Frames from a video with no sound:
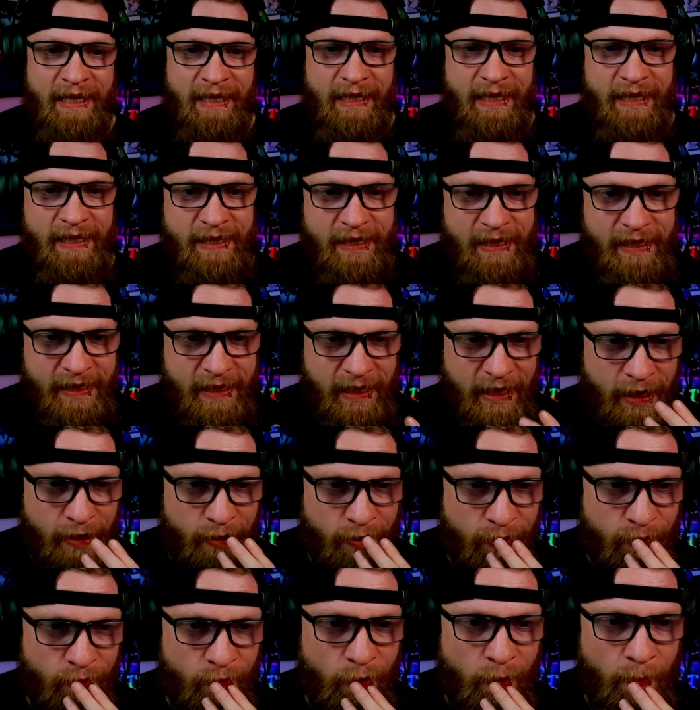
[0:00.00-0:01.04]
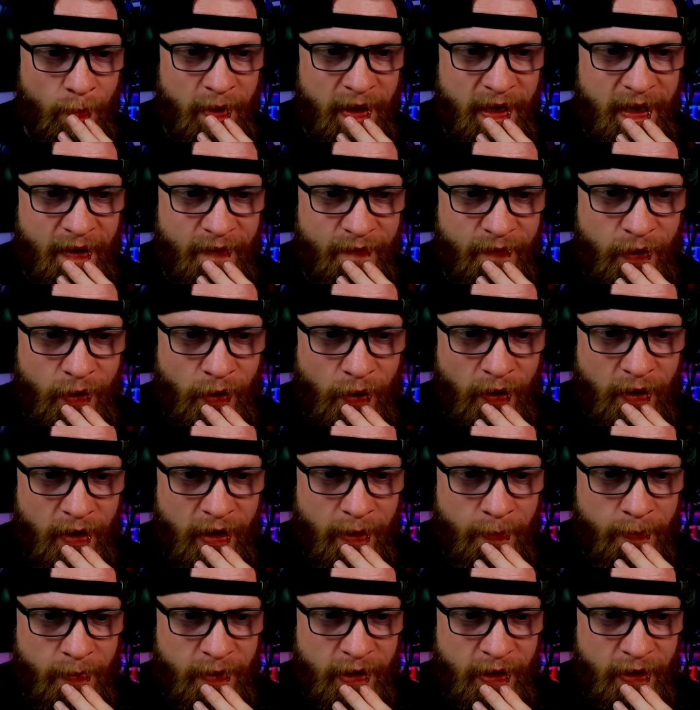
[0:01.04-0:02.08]
This is another opening I've got.
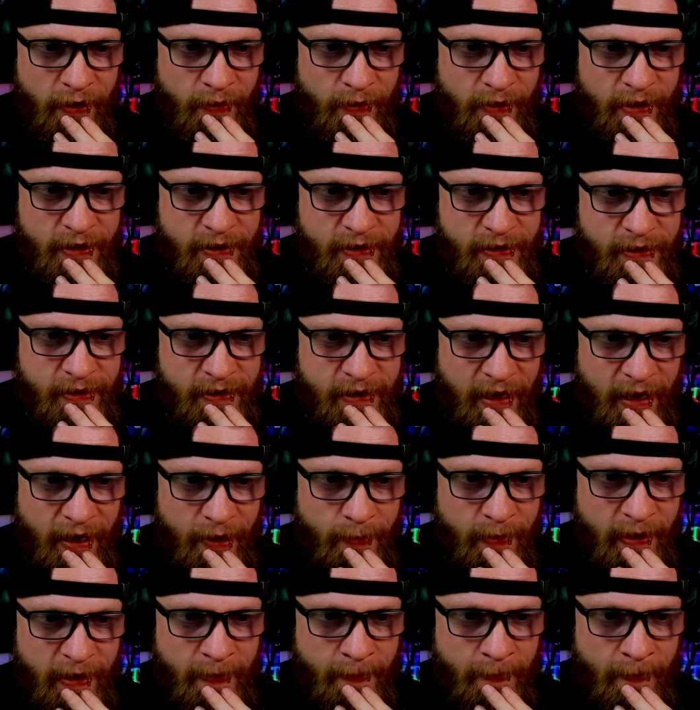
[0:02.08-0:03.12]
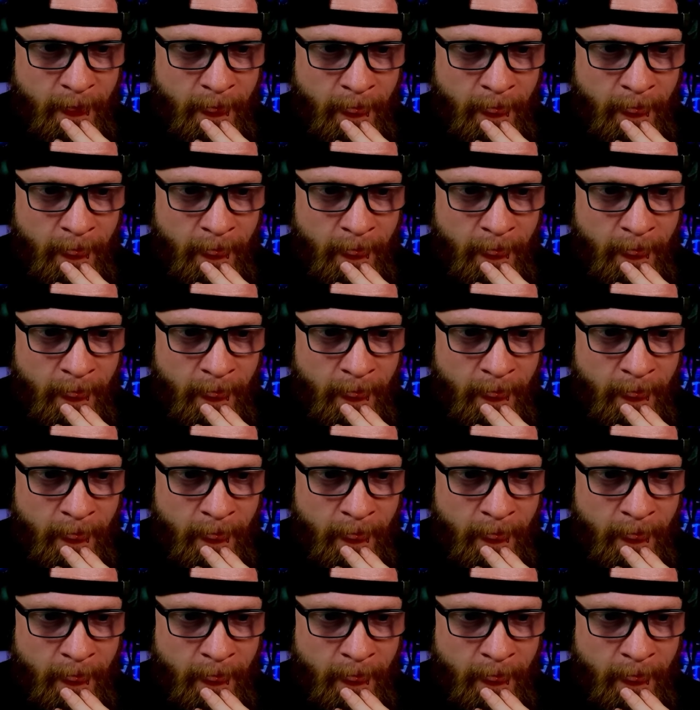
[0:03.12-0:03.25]
I'm curious to tell me.